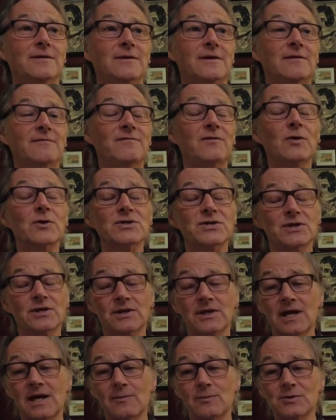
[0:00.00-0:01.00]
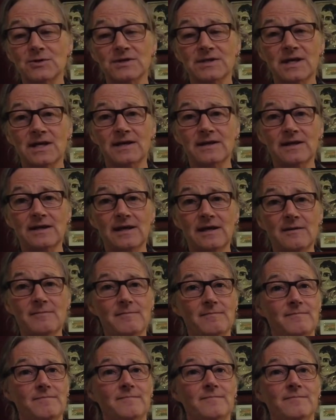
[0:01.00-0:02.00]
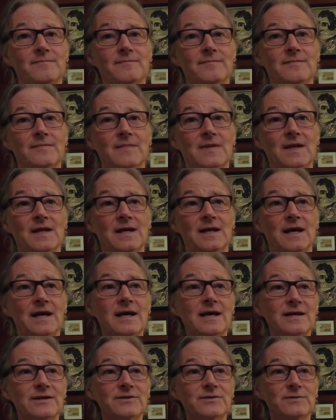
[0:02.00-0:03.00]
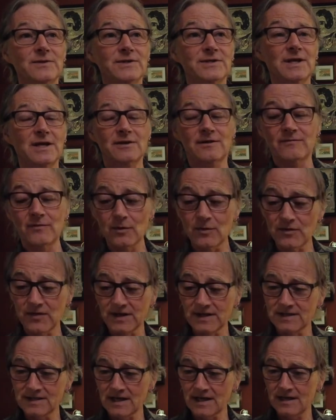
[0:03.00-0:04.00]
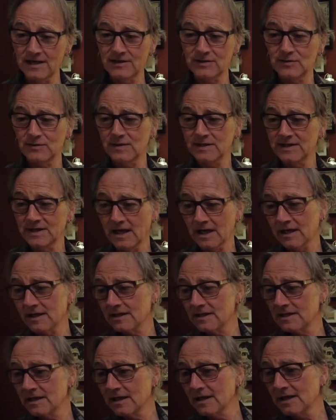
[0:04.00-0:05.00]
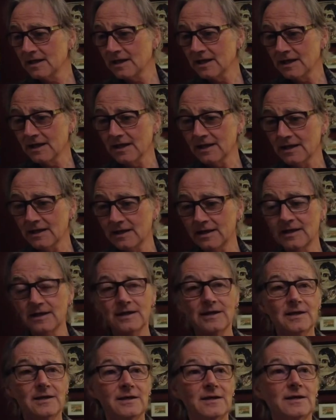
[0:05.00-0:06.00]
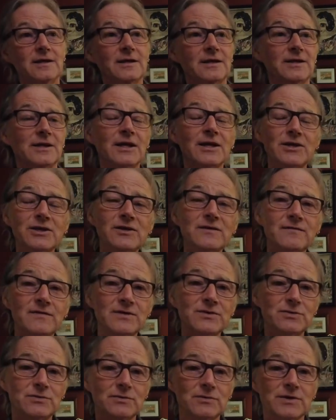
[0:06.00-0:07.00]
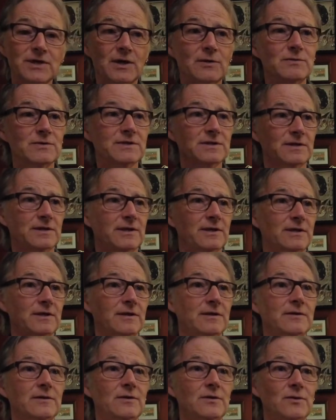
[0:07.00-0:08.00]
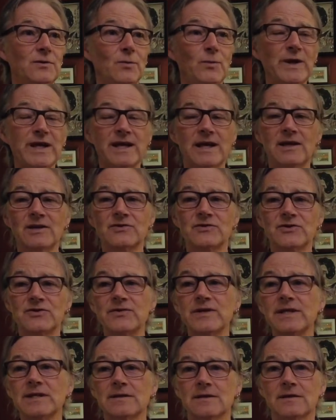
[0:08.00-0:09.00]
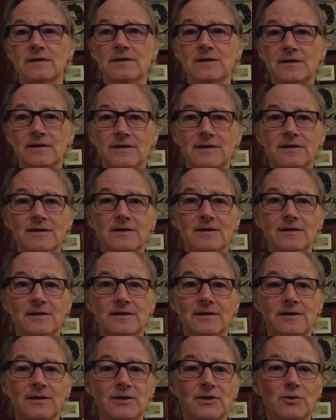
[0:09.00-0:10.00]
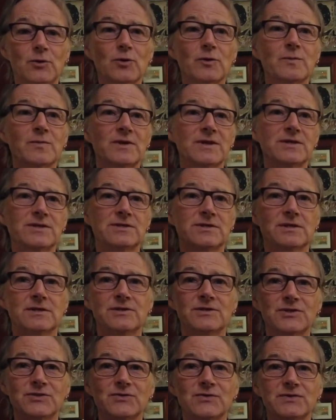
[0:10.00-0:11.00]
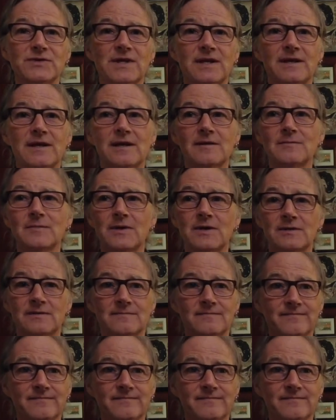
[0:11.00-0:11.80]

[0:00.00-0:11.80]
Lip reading: Unfortunately, I wasn't at the game. I had to attend, of all things, I had to attend an individual counselling weekend retreat in Gorebridge, just outside Edinburgh.